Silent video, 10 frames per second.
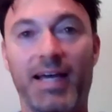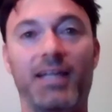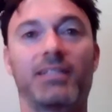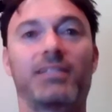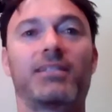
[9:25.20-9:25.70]

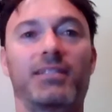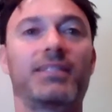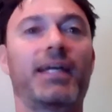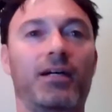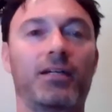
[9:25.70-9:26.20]
get us this
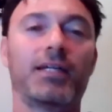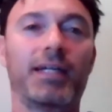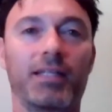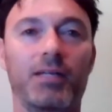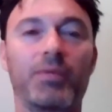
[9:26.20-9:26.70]
data on a
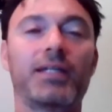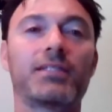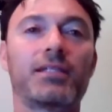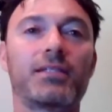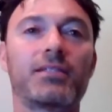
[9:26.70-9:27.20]
nightly
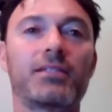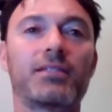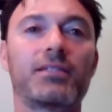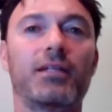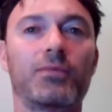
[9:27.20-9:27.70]

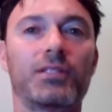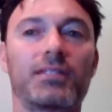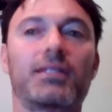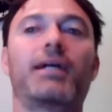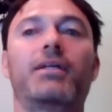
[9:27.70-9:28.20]
basis? And it was
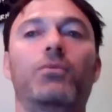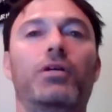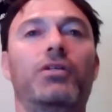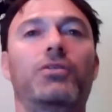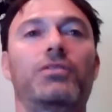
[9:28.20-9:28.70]
decided we're
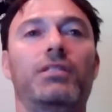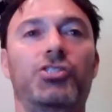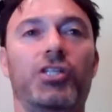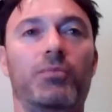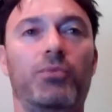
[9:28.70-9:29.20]
going to use these
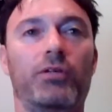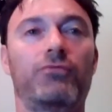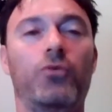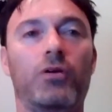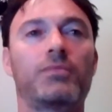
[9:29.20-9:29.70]
SharePoint
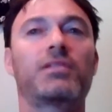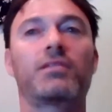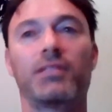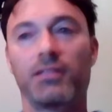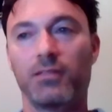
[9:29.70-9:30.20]

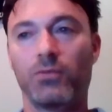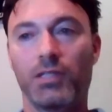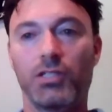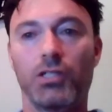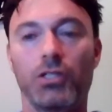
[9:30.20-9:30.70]
forms. This is what
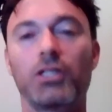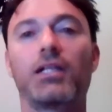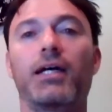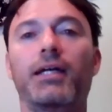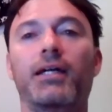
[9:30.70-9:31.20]
it's going to look
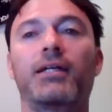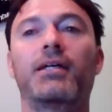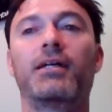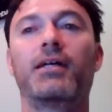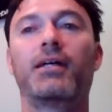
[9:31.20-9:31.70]
like
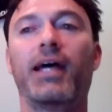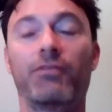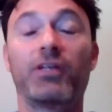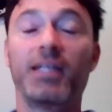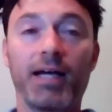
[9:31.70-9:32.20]

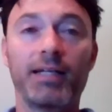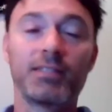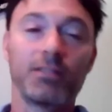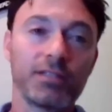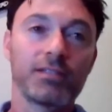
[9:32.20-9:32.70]
every night.
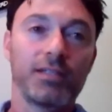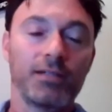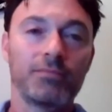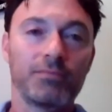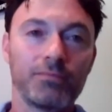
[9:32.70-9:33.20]
So this is
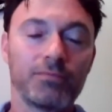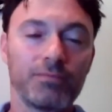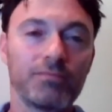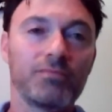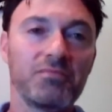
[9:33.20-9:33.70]
the
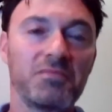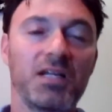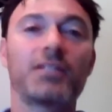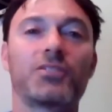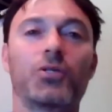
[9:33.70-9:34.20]

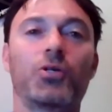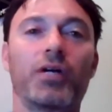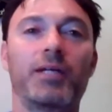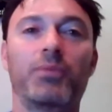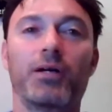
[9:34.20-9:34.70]
not so
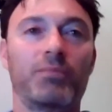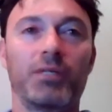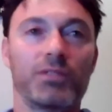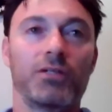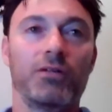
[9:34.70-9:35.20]
great part,
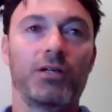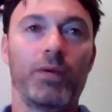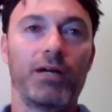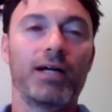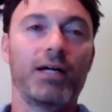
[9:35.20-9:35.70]
but it was the only
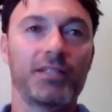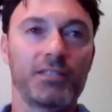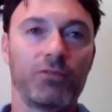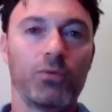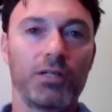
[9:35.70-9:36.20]
way around
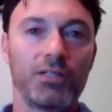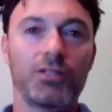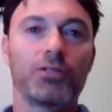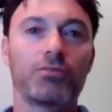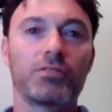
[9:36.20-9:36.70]
this if we wanted
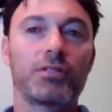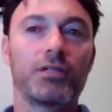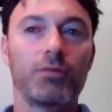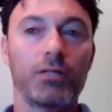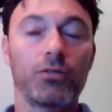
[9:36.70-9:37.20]
to turn this
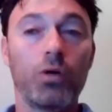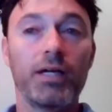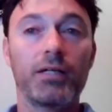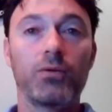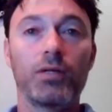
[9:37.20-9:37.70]
around
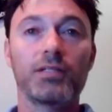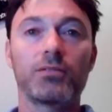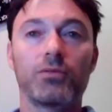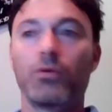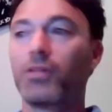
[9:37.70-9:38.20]
quick,
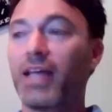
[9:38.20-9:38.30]
was